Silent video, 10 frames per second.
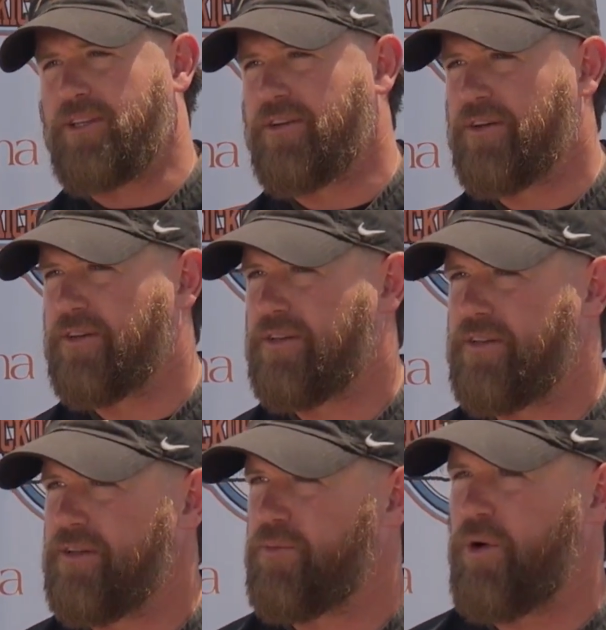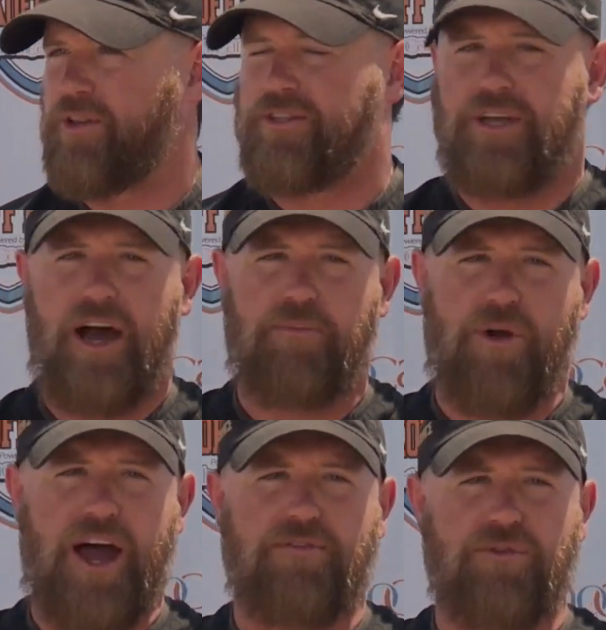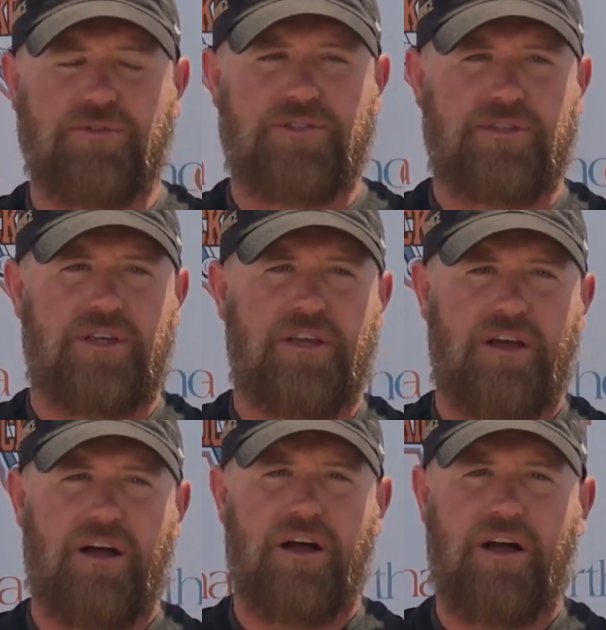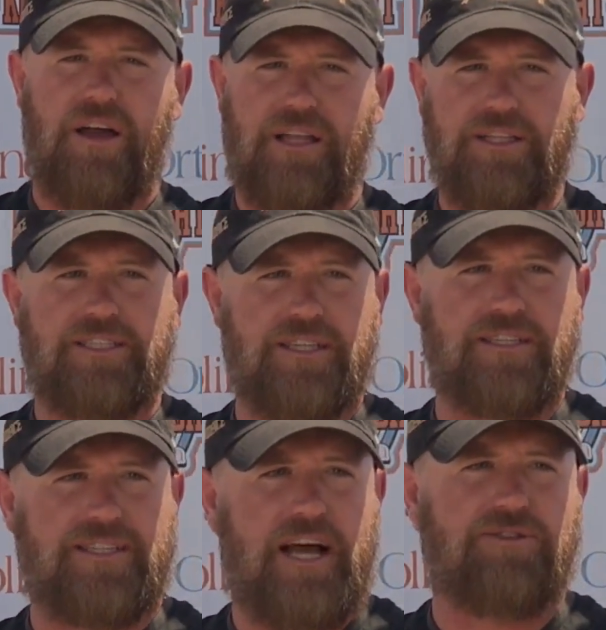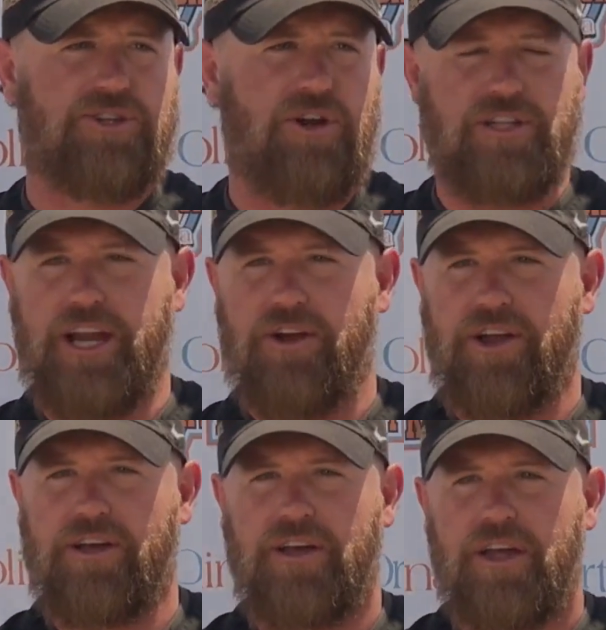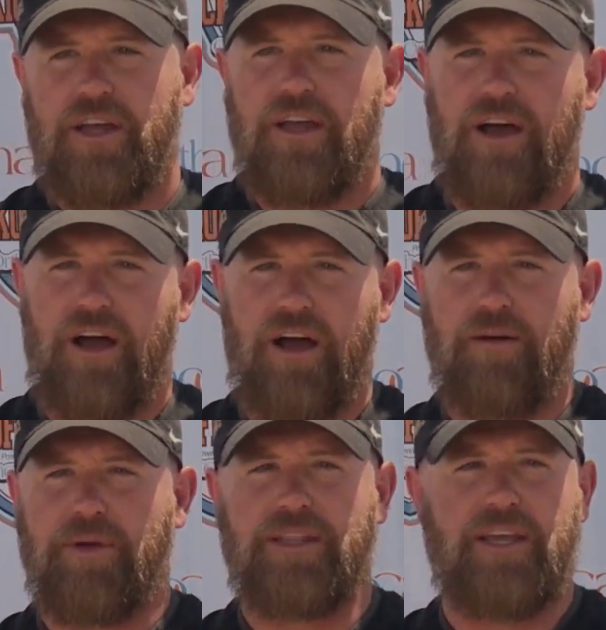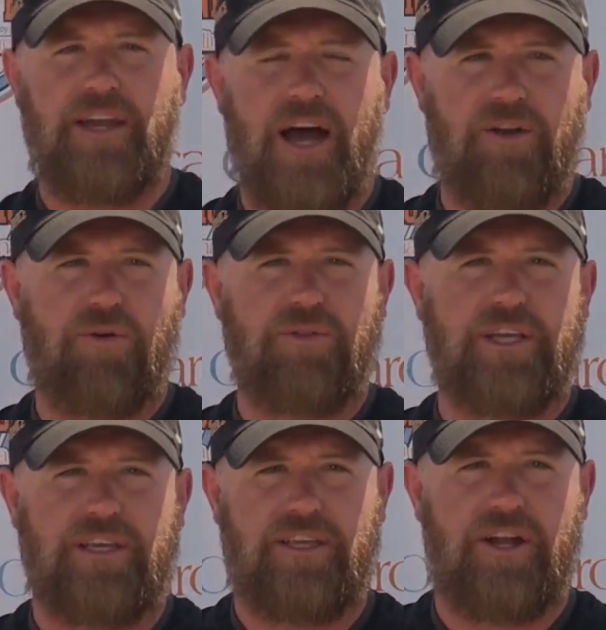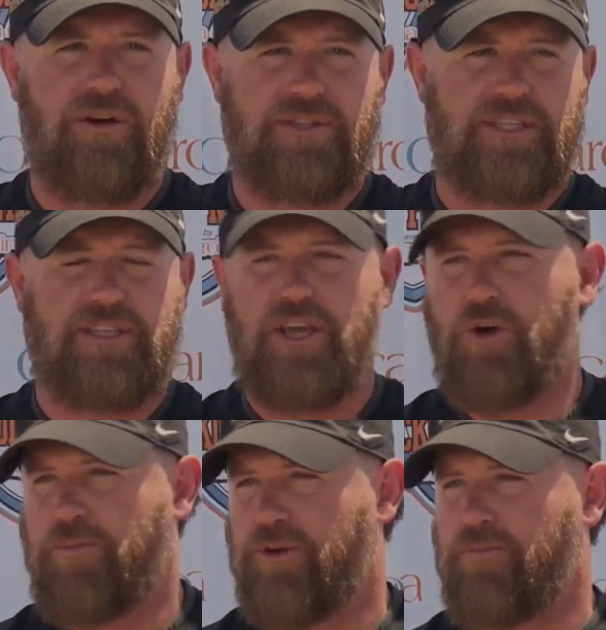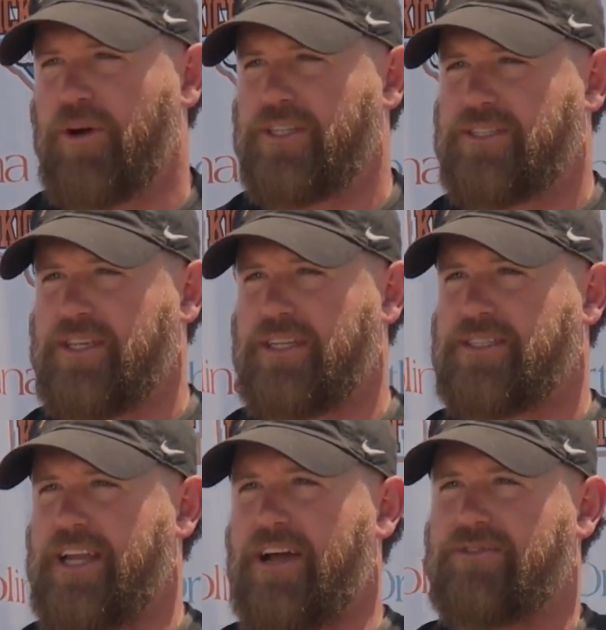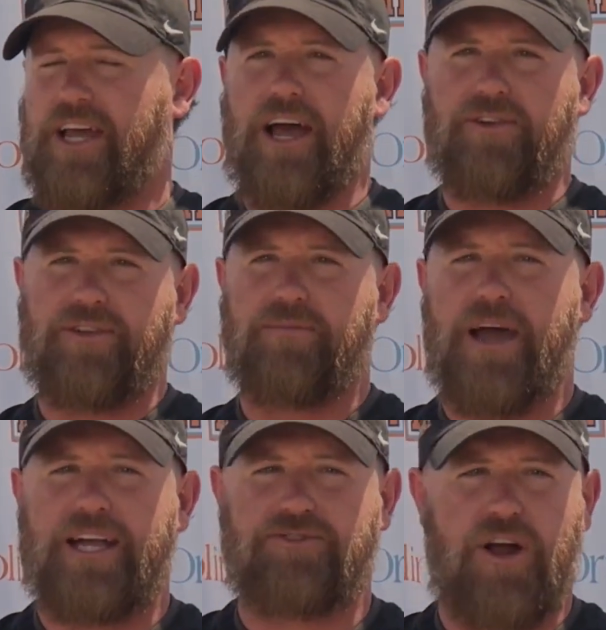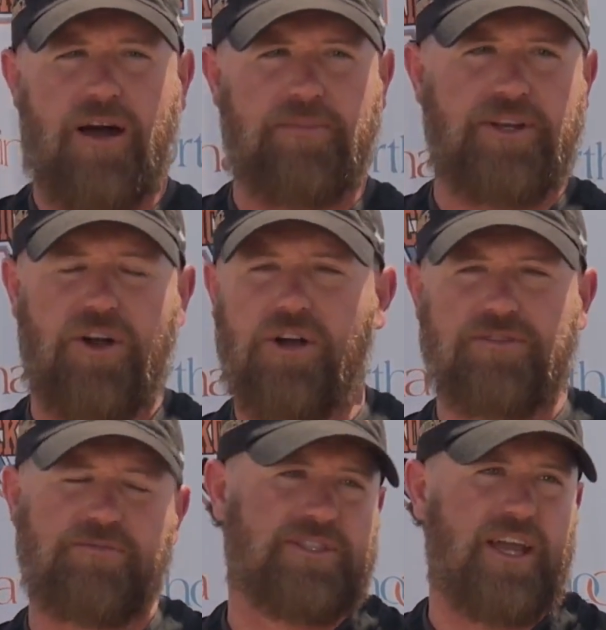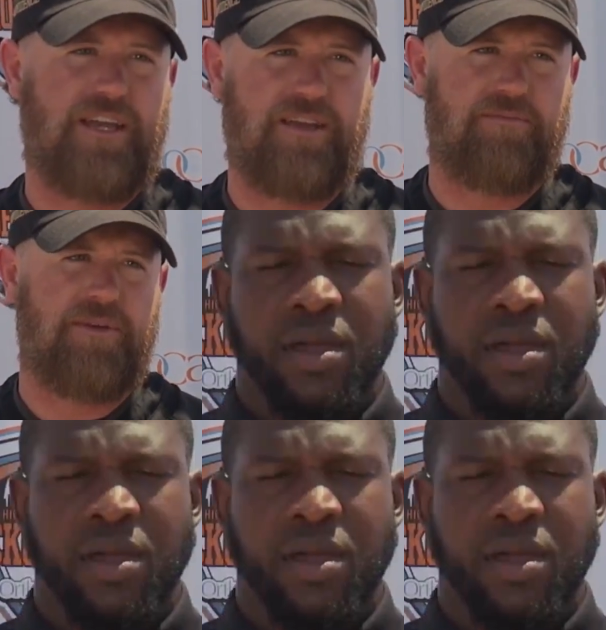the, uh, one of the top rivals, uh, at least in the South Charlotte area. Um, and then not only you know is it the opener, but it's it's downtown and backdrop in an awesome stadium.